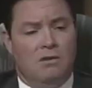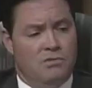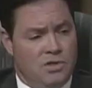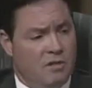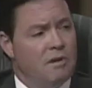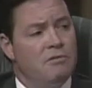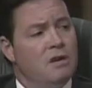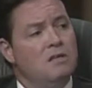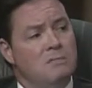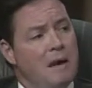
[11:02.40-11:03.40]
generally
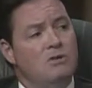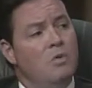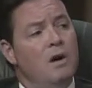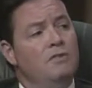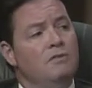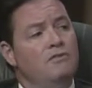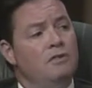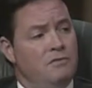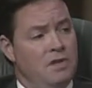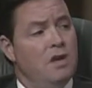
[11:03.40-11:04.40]
runs about 12 to
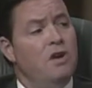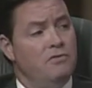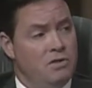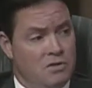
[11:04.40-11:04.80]
1,500